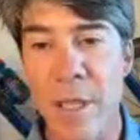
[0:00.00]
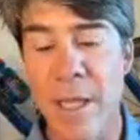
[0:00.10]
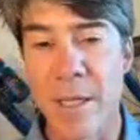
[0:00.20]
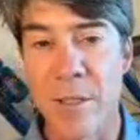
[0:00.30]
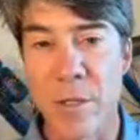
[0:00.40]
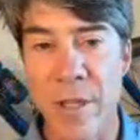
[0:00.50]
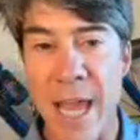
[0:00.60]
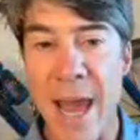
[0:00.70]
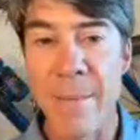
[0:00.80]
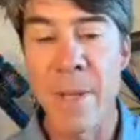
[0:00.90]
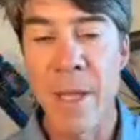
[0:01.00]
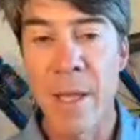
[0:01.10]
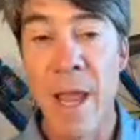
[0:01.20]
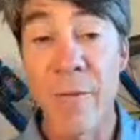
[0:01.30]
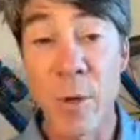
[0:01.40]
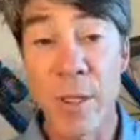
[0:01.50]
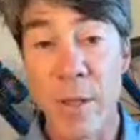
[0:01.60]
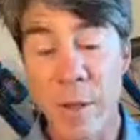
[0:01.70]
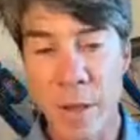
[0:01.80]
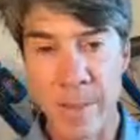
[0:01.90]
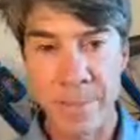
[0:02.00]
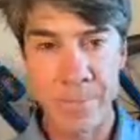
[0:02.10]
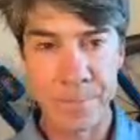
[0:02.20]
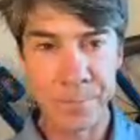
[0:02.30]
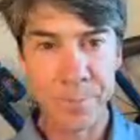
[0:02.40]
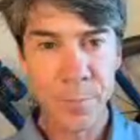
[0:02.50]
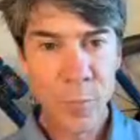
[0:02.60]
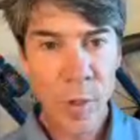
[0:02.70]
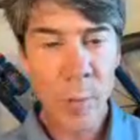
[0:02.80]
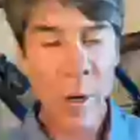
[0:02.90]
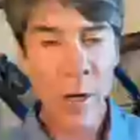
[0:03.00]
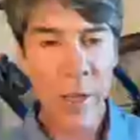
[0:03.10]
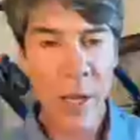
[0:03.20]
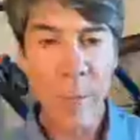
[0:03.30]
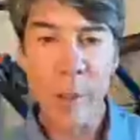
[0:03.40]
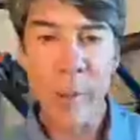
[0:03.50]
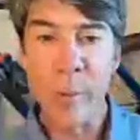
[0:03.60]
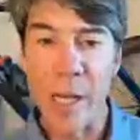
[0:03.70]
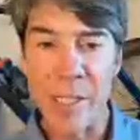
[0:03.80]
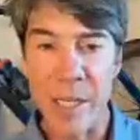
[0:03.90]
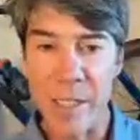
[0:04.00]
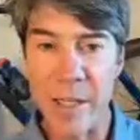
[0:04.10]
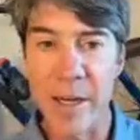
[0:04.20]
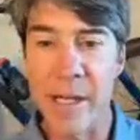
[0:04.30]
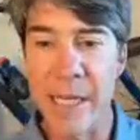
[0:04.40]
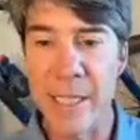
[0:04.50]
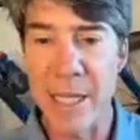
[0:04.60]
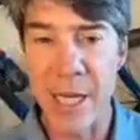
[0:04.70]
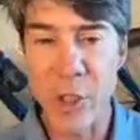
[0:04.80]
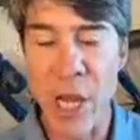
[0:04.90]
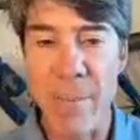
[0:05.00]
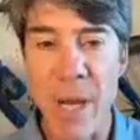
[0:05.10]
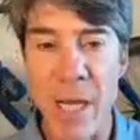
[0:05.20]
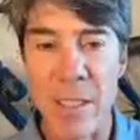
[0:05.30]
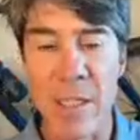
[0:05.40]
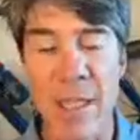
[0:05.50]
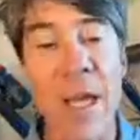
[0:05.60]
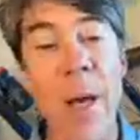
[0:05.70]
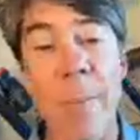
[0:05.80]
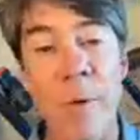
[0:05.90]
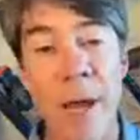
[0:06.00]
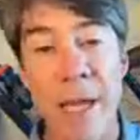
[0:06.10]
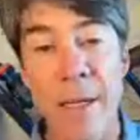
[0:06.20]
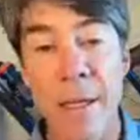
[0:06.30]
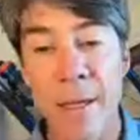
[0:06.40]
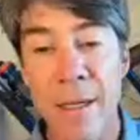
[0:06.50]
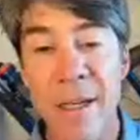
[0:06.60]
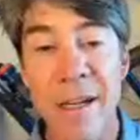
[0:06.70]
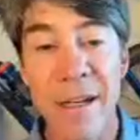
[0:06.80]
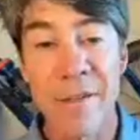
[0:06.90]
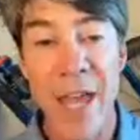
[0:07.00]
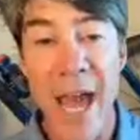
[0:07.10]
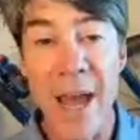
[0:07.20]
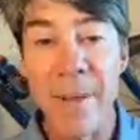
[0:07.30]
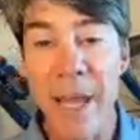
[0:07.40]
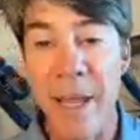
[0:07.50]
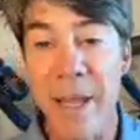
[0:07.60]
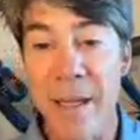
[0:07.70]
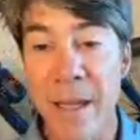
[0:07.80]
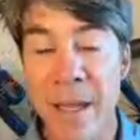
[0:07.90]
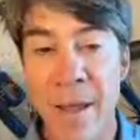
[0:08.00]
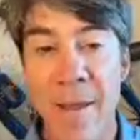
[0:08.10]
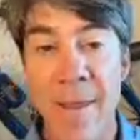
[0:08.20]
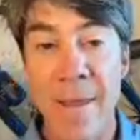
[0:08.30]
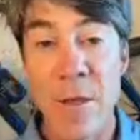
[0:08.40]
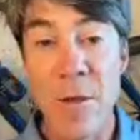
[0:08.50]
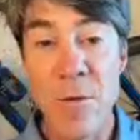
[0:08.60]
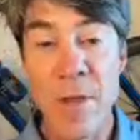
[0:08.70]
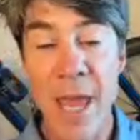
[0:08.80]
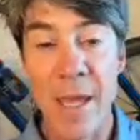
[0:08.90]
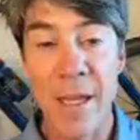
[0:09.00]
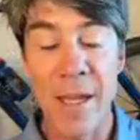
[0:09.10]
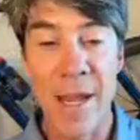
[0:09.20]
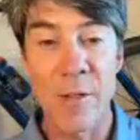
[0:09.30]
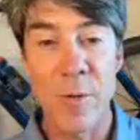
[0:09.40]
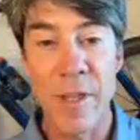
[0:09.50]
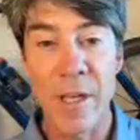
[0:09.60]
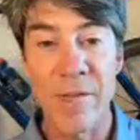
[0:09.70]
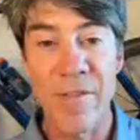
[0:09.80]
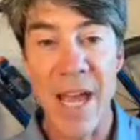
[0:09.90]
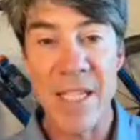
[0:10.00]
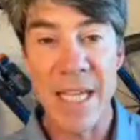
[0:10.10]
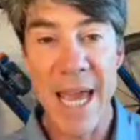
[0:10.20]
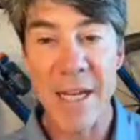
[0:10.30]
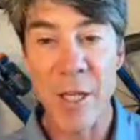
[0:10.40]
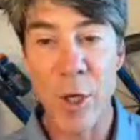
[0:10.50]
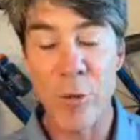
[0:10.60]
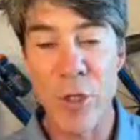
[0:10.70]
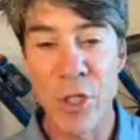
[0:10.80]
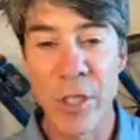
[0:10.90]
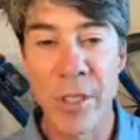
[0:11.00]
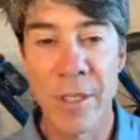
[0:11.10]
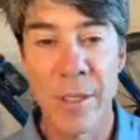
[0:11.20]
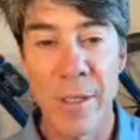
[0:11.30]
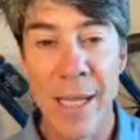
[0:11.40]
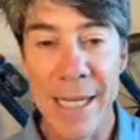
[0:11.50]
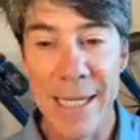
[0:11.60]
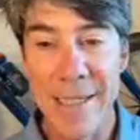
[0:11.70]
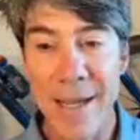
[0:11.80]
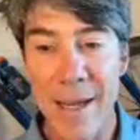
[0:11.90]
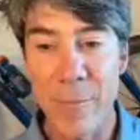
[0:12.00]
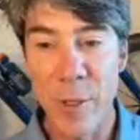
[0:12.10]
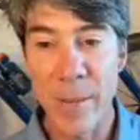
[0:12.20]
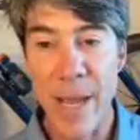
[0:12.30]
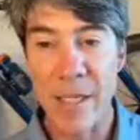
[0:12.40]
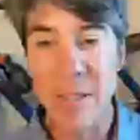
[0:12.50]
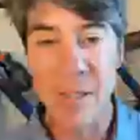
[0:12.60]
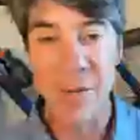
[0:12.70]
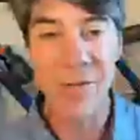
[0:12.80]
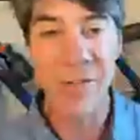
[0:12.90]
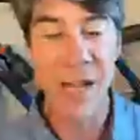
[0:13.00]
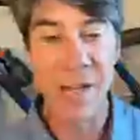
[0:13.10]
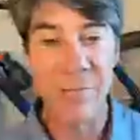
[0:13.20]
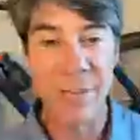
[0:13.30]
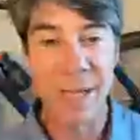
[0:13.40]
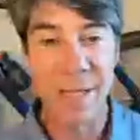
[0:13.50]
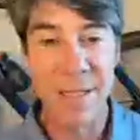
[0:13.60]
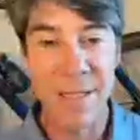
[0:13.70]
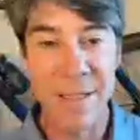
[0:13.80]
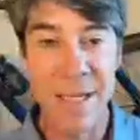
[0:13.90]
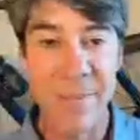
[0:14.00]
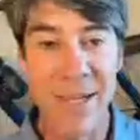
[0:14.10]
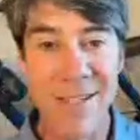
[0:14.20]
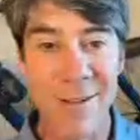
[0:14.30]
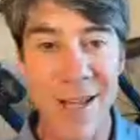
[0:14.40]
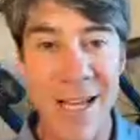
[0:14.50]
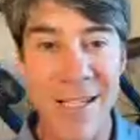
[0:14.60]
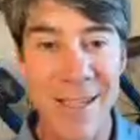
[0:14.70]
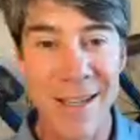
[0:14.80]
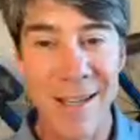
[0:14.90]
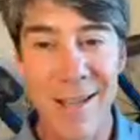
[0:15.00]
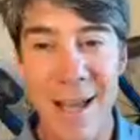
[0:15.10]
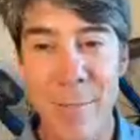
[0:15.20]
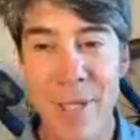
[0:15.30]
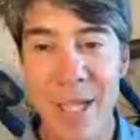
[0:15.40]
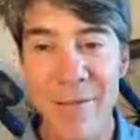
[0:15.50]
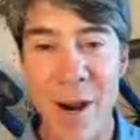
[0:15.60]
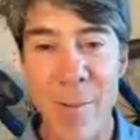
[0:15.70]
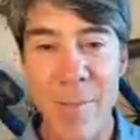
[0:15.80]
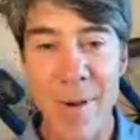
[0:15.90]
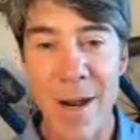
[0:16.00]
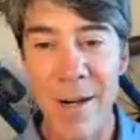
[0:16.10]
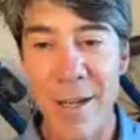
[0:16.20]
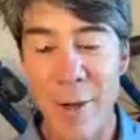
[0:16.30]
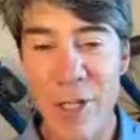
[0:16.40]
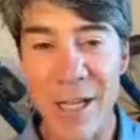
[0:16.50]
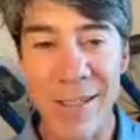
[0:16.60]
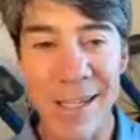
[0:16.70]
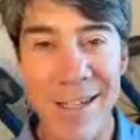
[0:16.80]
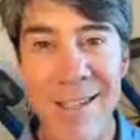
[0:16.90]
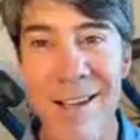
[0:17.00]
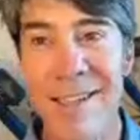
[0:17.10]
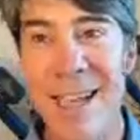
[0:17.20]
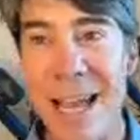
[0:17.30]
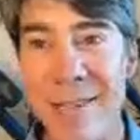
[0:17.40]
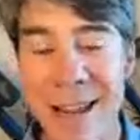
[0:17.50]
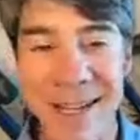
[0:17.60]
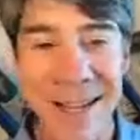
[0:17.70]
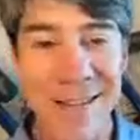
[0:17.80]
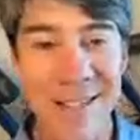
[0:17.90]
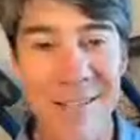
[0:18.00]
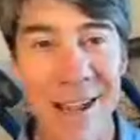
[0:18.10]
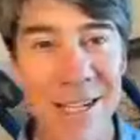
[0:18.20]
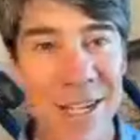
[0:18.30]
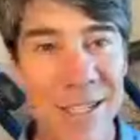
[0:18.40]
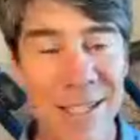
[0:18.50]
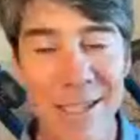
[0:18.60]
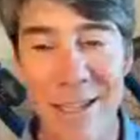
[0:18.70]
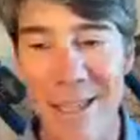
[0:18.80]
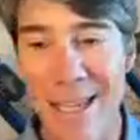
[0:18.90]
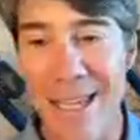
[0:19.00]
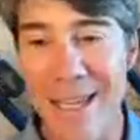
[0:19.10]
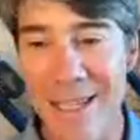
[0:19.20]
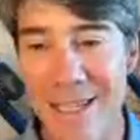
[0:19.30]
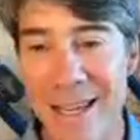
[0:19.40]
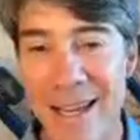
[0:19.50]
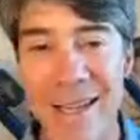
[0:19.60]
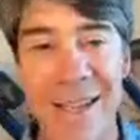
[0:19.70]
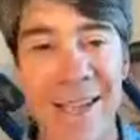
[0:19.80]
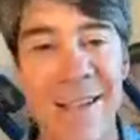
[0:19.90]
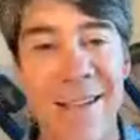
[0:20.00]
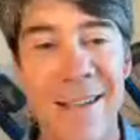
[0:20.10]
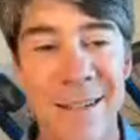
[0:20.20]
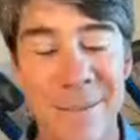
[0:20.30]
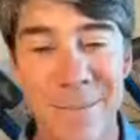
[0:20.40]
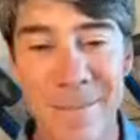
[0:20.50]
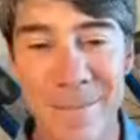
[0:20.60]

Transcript: into the app. Everyone, um, part of the onboarding process, there is a chat box in the upper right of the app, and you can connect with a FasCat coach at any time. We'll get back to you in five minutes, 10 minutes or less. I believe our, our coach Elliot is on deck right now. Is that right, Justin? I think he is. Uh, um,